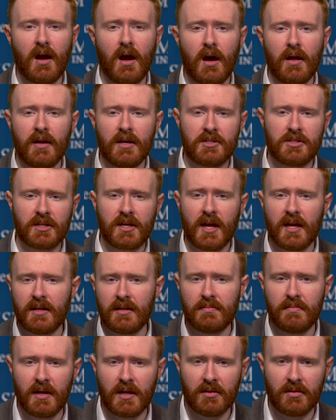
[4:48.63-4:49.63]

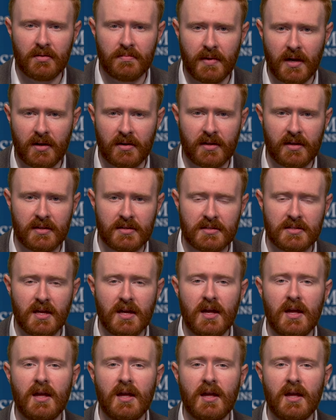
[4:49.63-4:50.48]
uneducated middle Americans